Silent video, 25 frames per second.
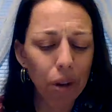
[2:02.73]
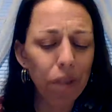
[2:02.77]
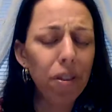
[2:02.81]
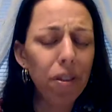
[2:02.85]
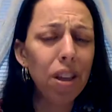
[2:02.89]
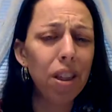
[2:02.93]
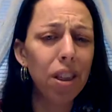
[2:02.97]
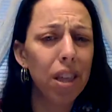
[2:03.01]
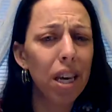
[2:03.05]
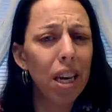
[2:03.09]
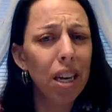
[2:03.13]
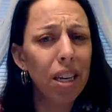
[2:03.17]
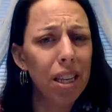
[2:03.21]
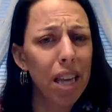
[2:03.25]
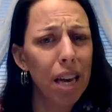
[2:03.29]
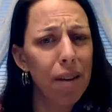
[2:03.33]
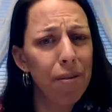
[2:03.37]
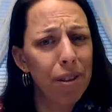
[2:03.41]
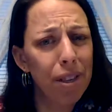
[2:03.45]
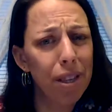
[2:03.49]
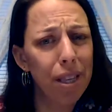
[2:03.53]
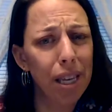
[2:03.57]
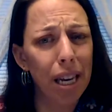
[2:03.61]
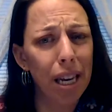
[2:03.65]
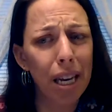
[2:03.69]
of the things I've
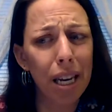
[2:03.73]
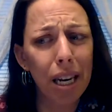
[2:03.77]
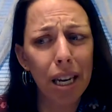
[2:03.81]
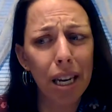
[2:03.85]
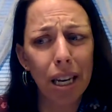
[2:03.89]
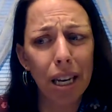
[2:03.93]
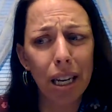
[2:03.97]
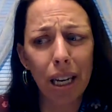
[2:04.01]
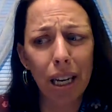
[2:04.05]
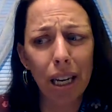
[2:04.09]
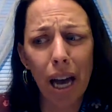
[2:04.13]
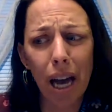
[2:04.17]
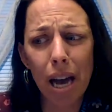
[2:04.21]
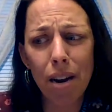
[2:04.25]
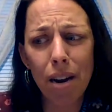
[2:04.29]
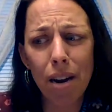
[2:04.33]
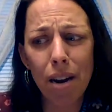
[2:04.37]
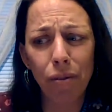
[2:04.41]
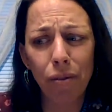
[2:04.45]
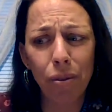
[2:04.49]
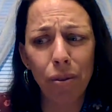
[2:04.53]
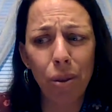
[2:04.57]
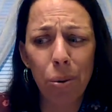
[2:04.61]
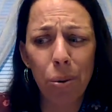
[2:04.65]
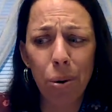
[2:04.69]
seen kind of
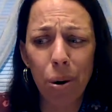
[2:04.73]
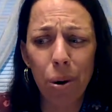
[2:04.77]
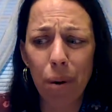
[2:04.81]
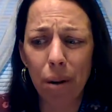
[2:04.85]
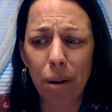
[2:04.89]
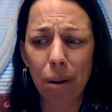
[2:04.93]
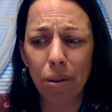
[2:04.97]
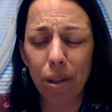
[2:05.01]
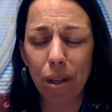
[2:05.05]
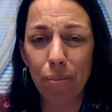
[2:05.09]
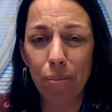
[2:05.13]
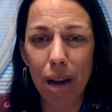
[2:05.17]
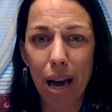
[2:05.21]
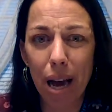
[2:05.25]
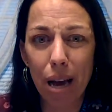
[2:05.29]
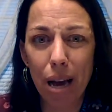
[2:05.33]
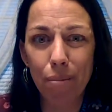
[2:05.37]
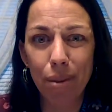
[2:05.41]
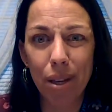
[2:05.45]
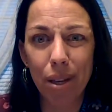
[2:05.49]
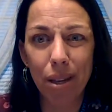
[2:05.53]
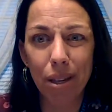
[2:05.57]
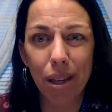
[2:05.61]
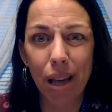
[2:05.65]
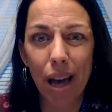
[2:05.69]
floating around
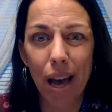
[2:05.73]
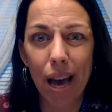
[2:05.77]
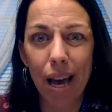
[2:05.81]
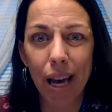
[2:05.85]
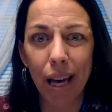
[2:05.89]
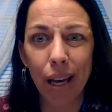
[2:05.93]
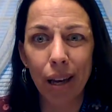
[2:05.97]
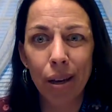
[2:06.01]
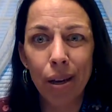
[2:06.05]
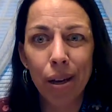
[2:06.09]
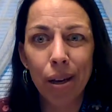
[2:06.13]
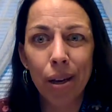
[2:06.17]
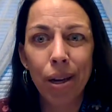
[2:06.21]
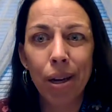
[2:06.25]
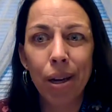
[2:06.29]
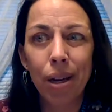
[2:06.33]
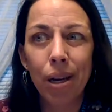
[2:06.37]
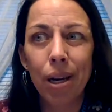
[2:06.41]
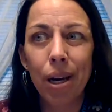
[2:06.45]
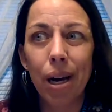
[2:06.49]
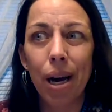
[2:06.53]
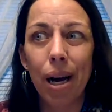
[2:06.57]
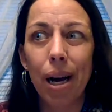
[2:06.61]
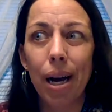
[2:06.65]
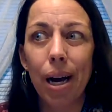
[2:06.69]
sometimes is like
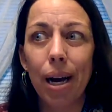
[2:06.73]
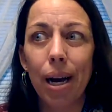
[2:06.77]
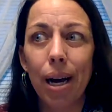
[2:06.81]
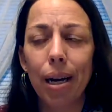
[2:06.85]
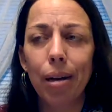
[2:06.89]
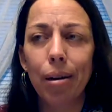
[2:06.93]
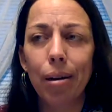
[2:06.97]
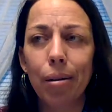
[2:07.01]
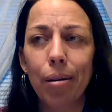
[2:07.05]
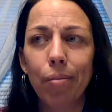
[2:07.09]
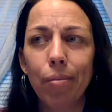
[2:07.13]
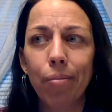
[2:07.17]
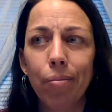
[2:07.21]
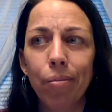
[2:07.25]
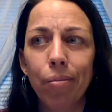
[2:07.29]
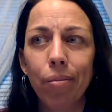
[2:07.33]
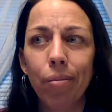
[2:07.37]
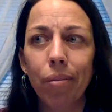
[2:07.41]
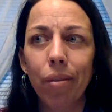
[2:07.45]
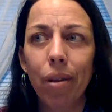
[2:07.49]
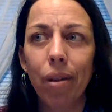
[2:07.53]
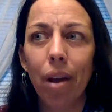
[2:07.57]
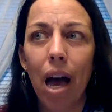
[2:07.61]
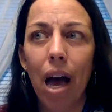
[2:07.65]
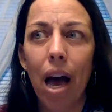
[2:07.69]

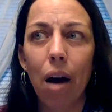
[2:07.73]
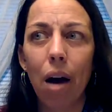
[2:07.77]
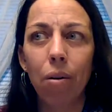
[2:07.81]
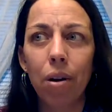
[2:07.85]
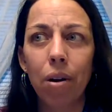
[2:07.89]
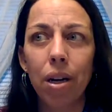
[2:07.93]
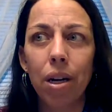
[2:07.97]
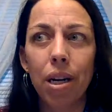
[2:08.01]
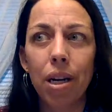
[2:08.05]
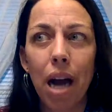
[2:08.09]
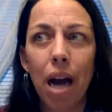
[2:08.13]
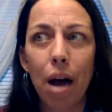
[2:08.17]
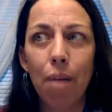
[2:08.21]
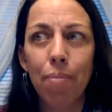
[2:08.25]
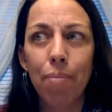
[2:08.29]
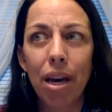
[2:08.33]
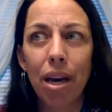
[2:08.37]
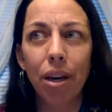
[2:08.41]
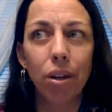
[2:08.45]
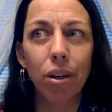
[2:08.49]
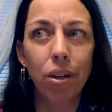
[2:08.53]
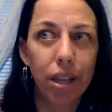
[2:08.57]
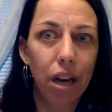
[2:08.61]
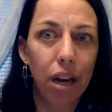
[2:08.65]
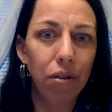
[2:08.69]
how to not make
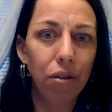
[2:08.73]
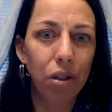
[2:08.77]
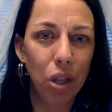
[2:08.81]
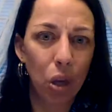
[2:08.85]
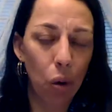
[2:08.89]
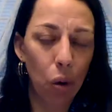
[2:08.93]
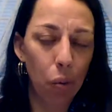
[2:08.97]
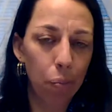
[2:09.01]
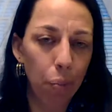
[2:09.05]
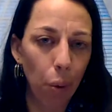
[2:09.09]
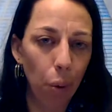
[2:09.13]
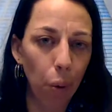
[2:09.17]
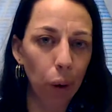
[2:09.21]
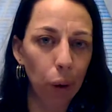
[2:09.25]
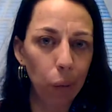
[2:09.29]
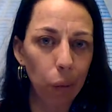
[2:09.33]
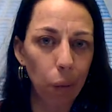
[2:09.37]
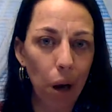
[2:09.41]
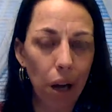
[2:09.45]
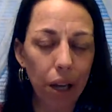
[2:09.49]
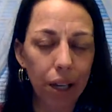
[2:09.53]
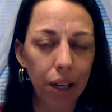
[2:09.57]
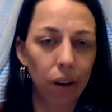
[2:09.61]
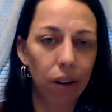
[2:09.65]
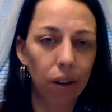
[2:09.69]
yourself so bored
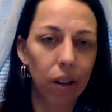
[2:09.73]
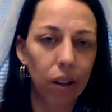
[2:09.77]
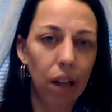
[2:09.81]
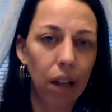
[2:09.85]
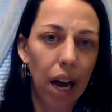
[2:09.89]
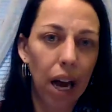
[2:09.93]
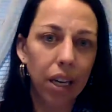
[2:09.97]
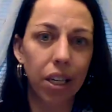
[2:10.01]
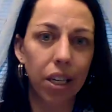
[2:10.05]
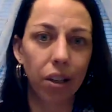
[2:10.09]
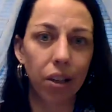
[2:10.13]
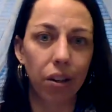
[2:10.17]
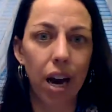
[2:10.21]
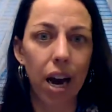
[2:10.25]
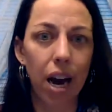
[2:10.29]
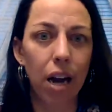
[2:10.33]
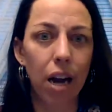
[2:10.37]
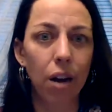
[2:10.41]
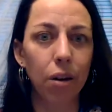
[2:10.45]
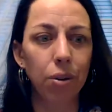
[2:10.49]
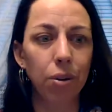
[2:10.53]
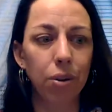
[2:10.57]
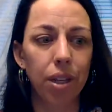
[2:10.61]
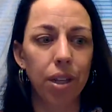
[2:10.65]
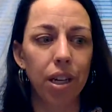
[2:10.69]
while you're locked in your
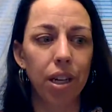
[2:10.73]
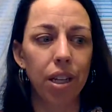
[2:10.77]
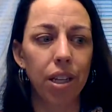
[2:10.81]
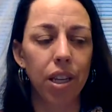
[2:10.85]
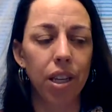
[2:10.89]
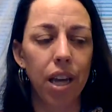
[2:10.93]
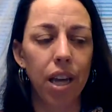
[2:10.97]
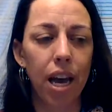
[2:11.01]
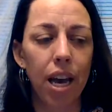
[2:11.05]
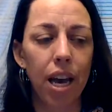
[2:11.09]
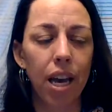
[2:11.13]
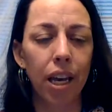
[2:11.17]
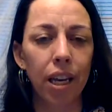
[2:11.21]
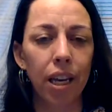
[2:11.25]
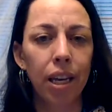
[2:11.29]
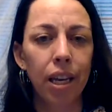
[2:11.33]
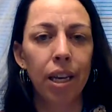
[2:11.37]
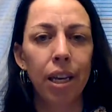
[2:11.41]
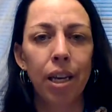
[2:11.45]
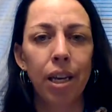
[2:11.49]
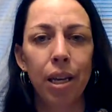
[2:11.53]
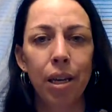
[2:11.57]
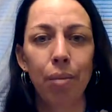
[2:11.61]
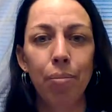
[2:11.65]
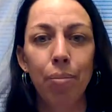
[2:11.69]
house. And it's like
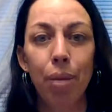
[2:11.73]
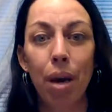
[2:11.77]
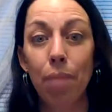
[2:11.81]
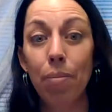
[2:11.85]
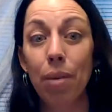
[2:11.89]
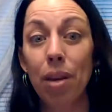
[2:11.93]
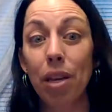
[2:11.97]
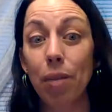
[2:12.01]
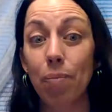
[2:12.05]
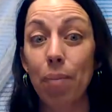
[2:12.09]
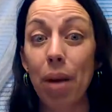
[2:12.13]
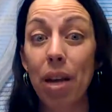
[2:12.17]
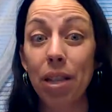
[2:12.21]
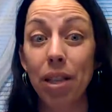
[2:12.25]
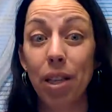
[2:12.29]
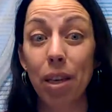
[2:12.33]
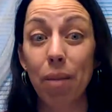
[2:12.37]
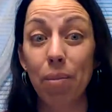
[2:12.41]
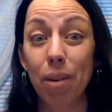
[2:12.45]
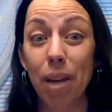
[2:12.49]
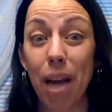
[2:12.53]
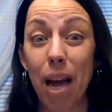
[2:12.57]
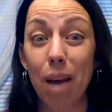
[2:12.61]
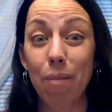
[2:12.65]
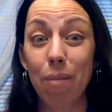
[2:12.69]
maybe spend
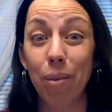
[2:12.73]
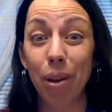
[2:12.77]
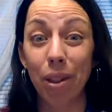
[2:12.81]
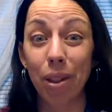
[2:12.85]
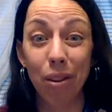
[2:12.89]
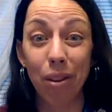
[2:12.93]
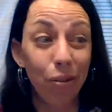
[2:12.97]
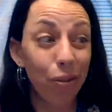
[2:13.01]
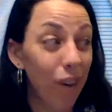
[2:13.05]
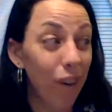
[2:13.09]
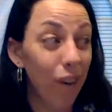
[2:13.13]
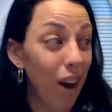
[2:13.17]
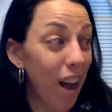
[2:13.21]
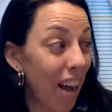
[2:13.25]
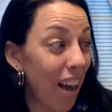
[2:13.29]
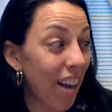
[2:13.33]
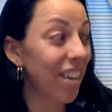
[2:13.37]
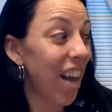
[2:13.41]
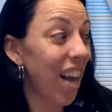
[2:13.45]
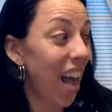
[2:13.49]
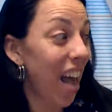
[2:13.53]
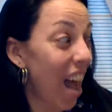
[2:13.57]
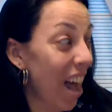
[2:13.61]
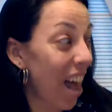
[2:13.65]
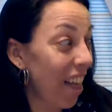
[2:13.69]
some time with a
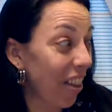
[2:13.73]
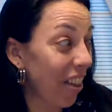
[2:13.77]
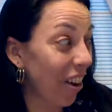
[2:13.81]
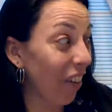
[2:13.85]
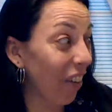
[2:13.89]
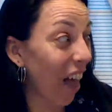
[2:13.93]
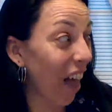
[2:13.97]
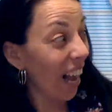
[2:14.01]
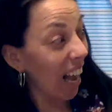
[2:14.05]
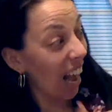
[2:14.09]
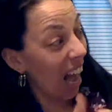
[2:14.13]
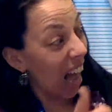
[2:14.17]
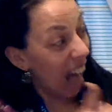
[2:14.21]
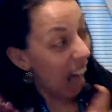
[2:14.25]
friend, and they're like,